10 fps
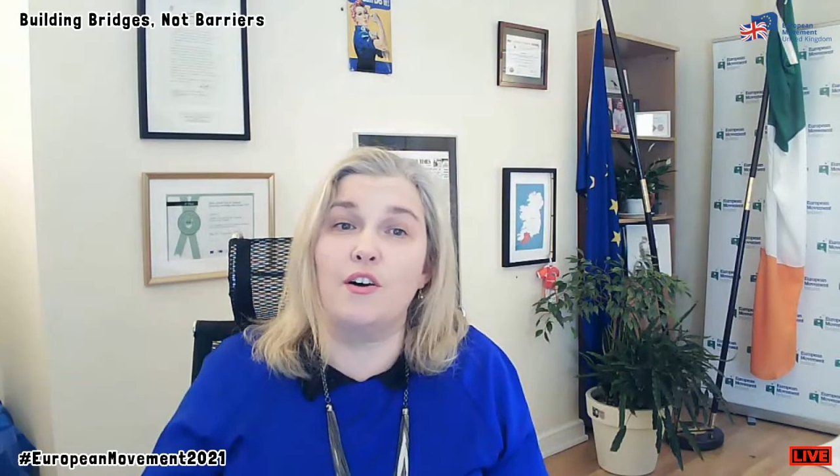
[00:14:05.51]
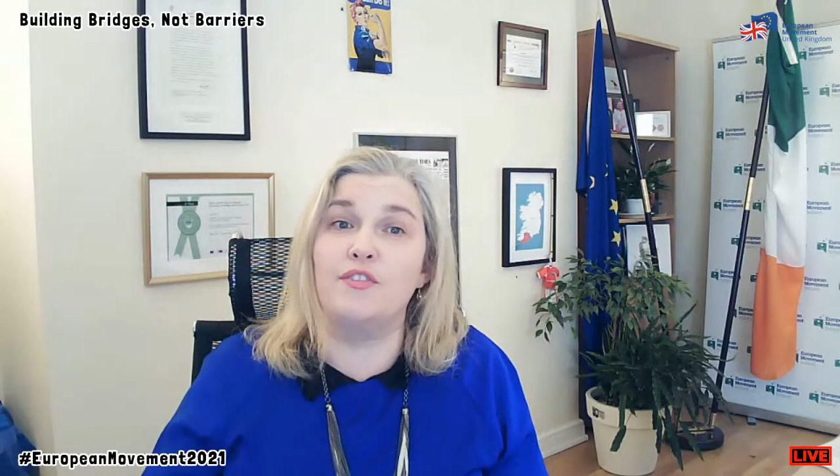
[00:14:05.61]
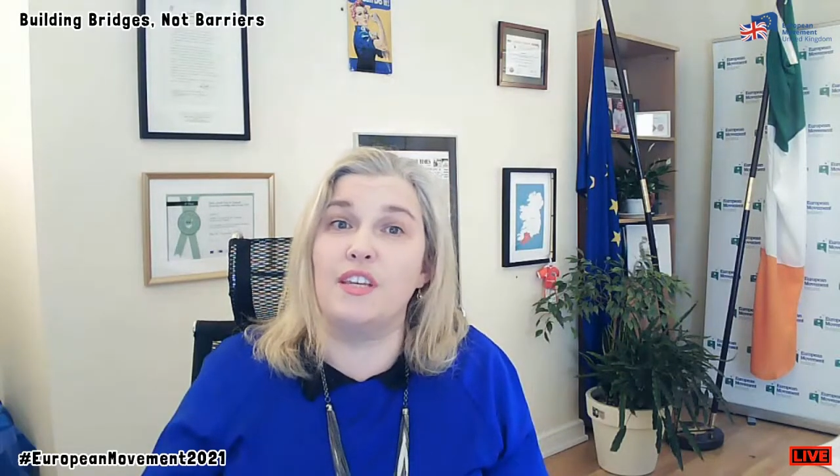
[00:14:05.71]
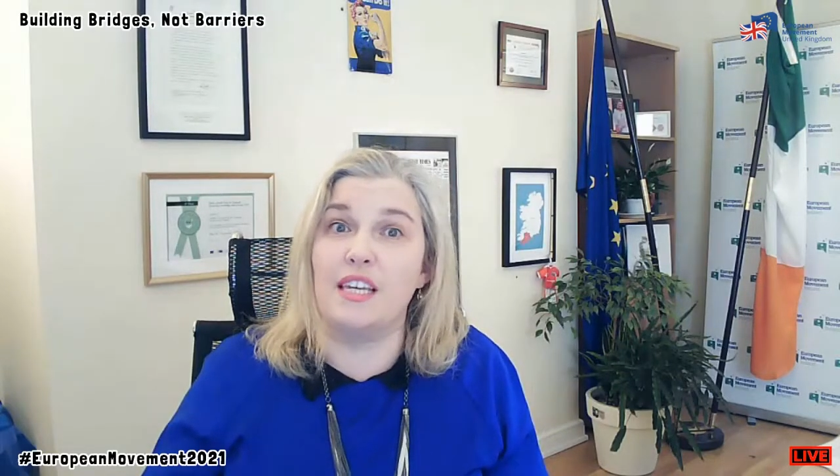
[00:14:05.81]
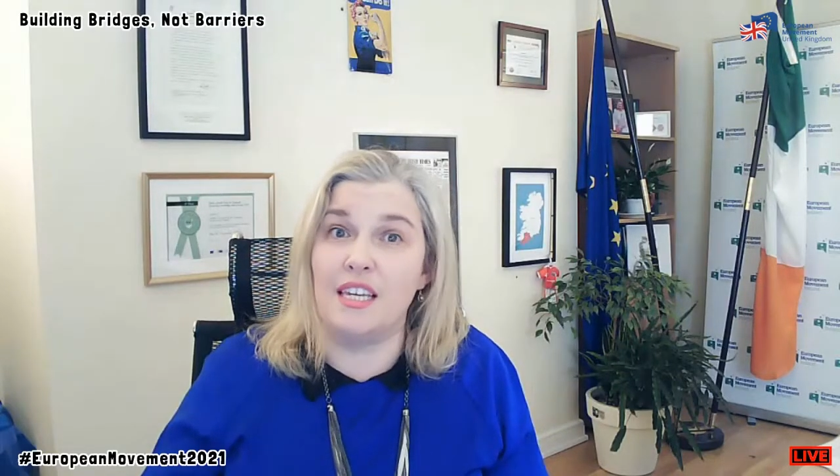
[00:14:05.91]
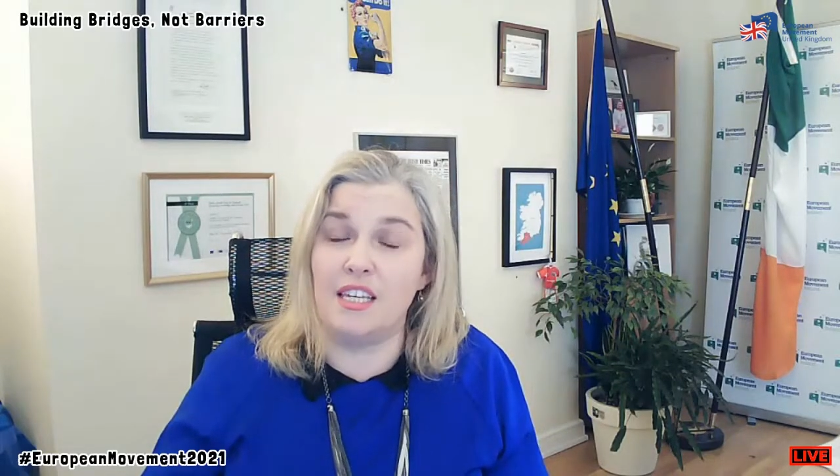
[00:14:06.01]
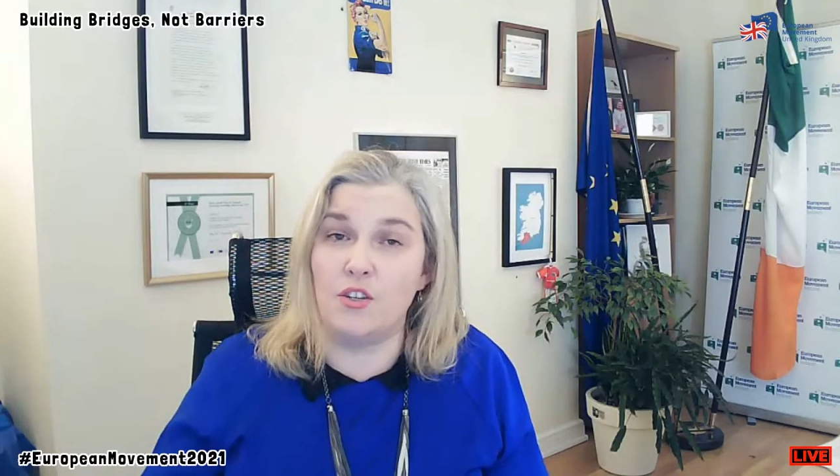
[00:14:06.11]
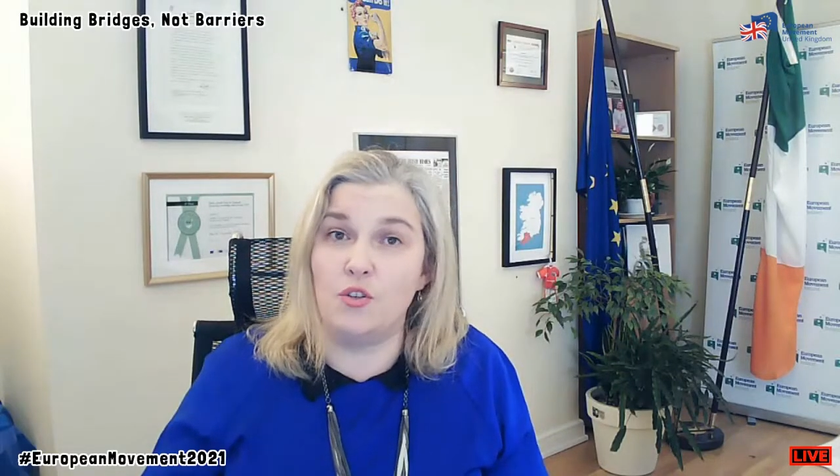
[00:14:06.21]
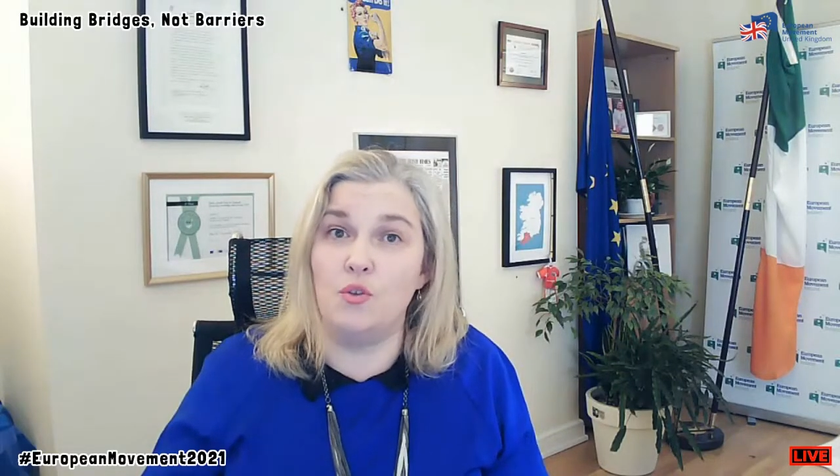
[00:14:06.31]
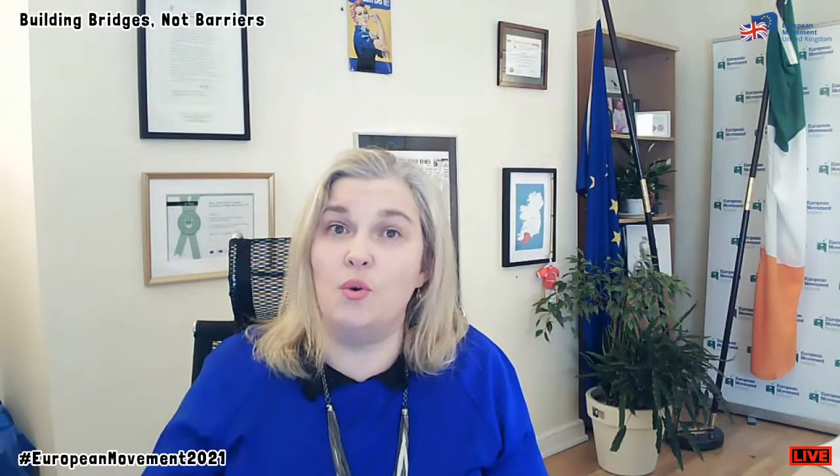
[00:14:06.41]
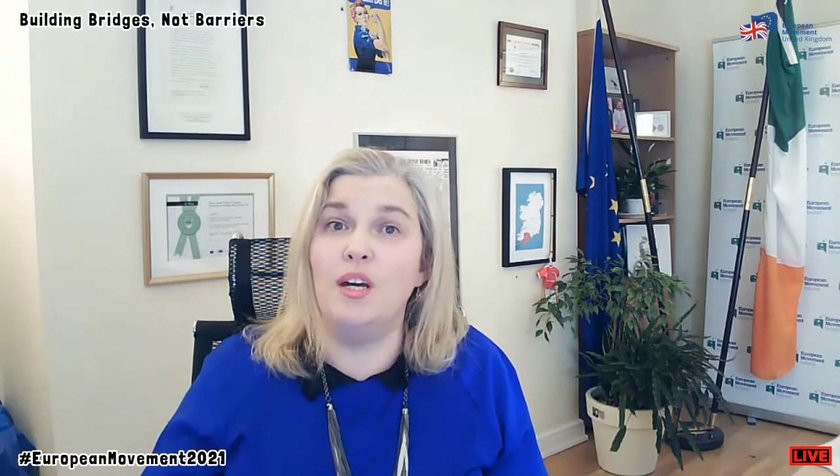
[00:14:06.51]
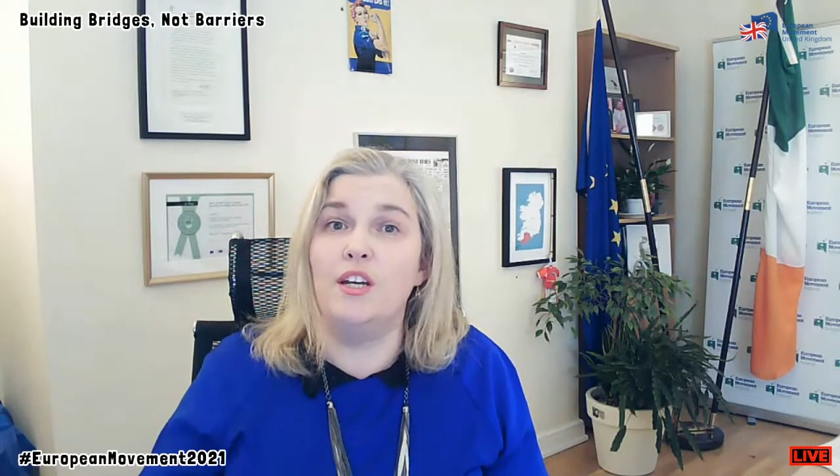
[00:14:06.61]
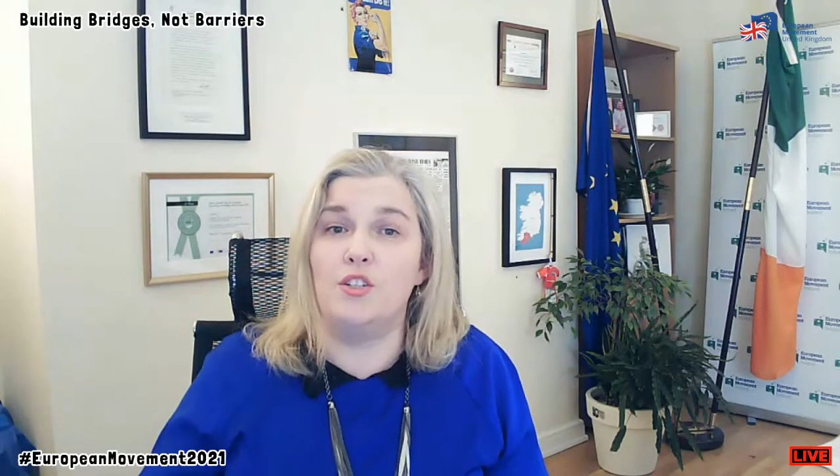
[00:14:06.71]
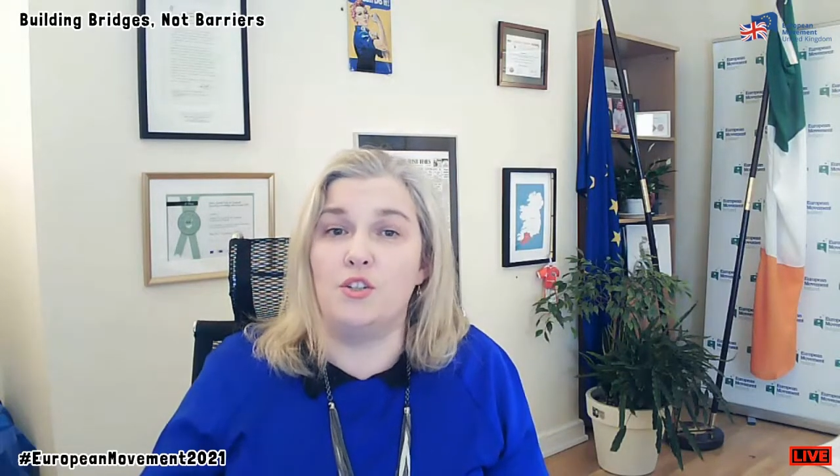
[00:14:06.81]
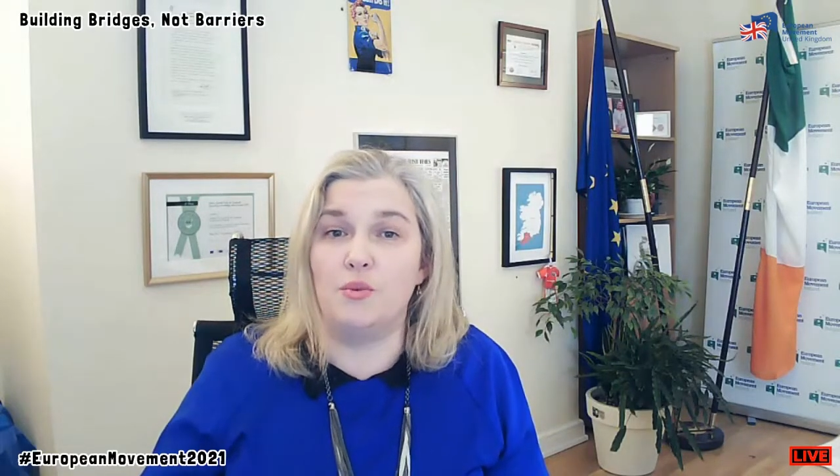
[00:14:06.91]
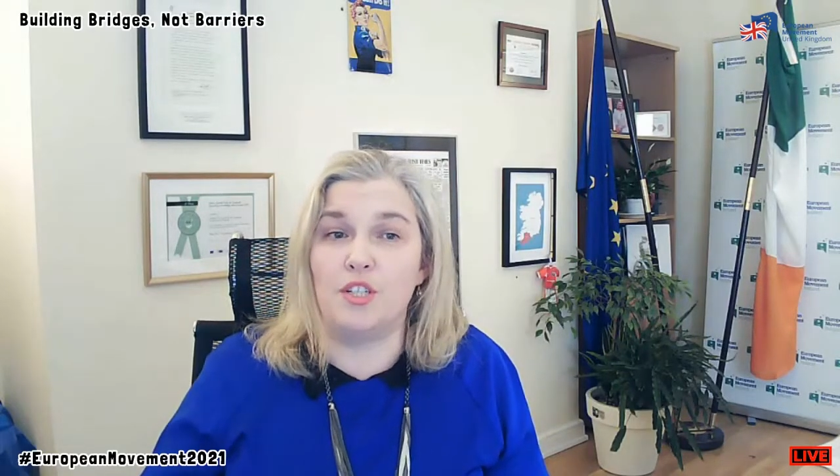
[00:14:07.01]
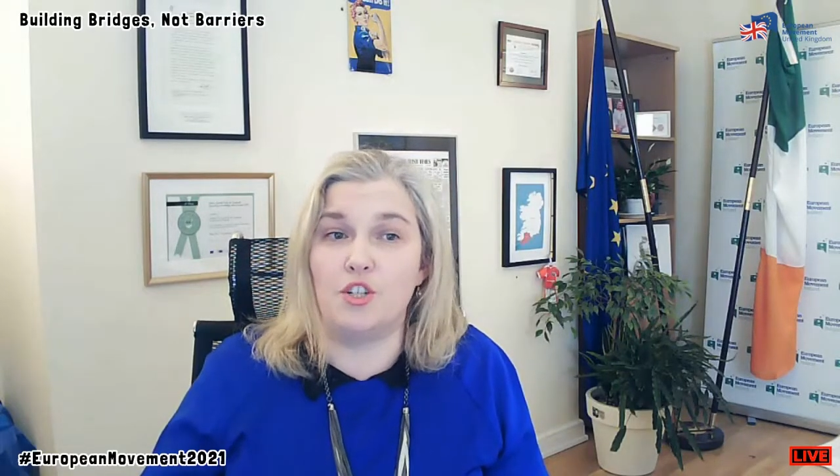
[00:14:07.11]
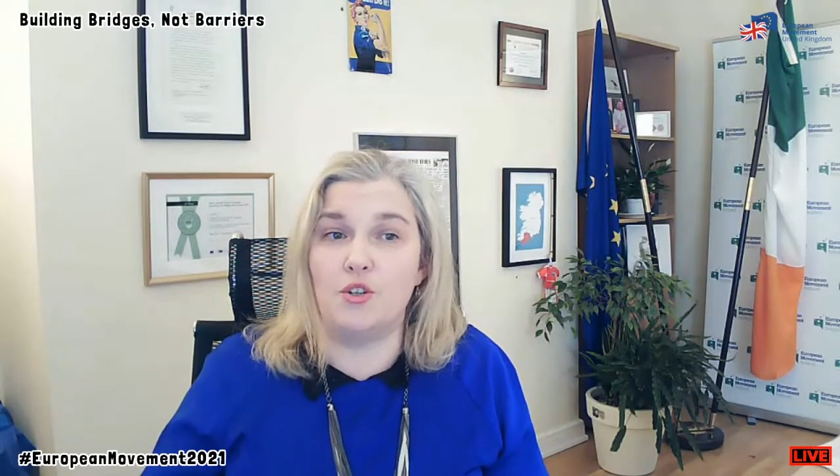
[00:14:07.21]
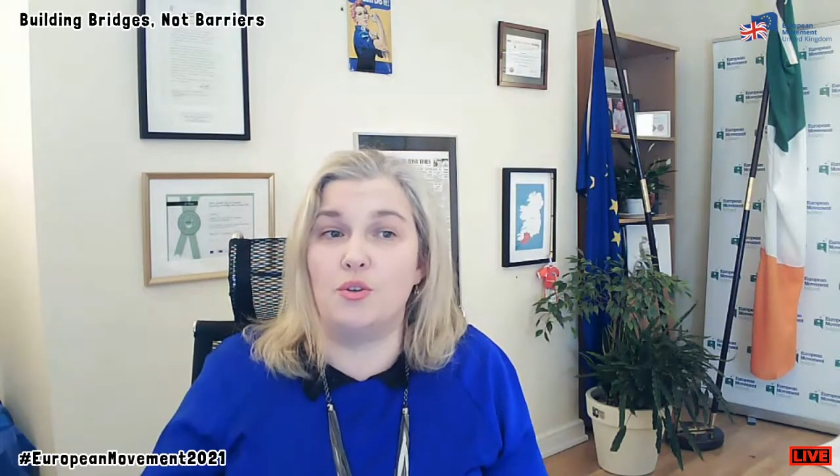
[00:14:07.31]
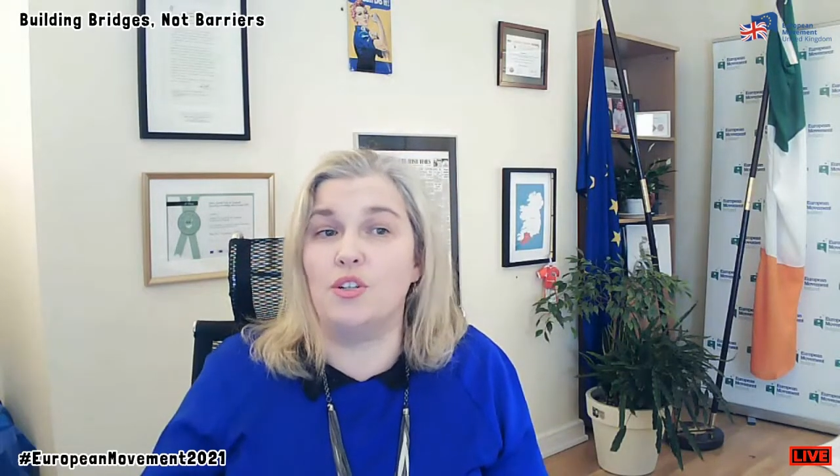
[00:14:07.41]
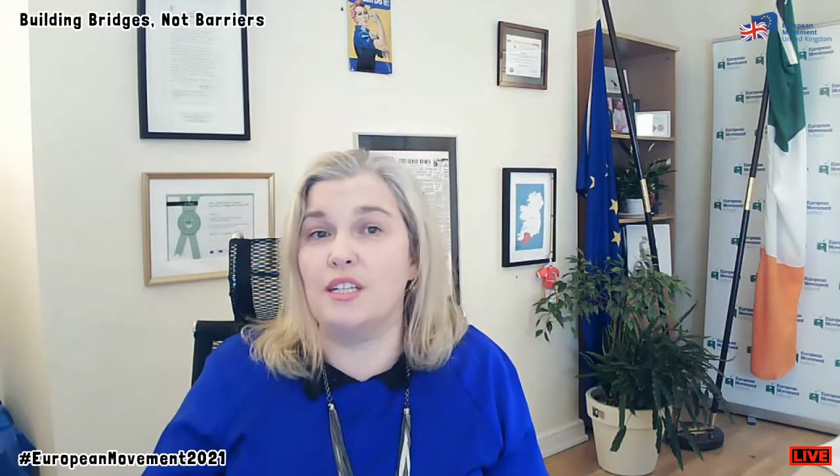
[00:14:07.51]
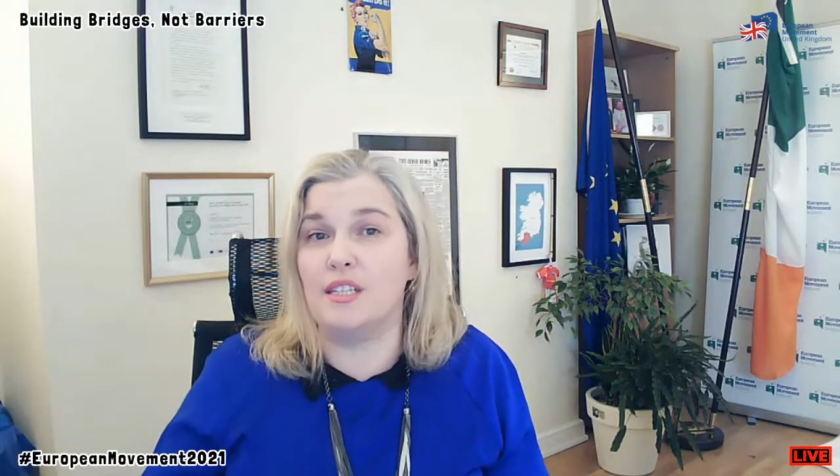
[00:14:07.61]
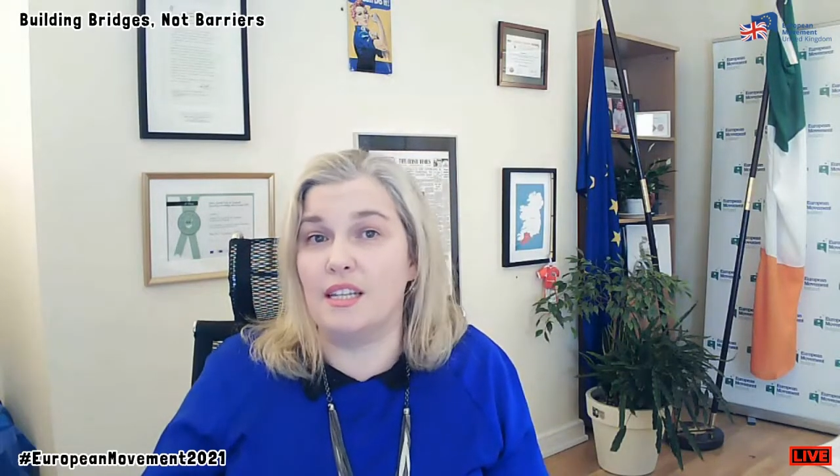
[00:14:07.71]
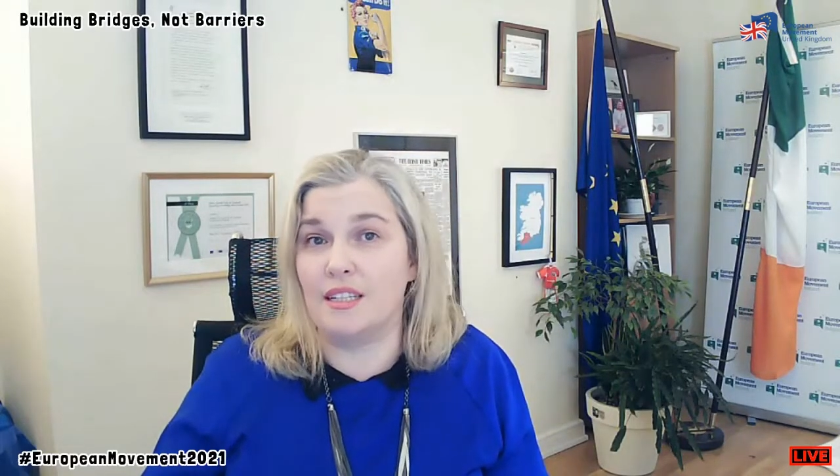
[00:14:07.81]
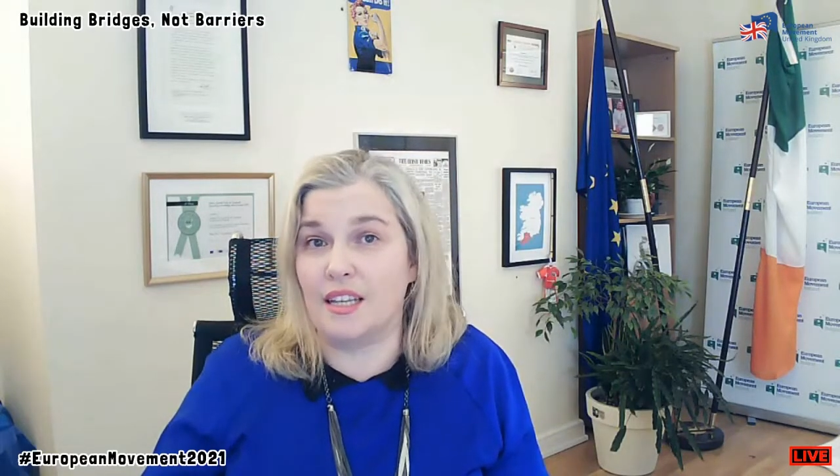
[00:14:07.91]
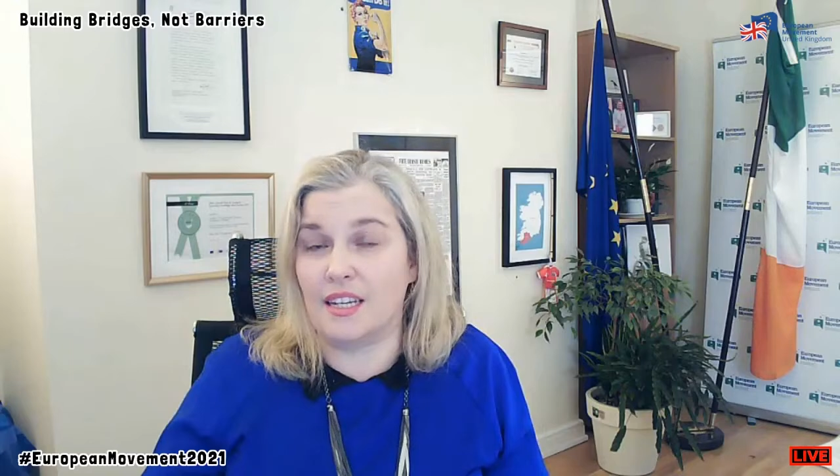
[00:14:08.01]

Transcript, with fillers: of the EU to ensure it,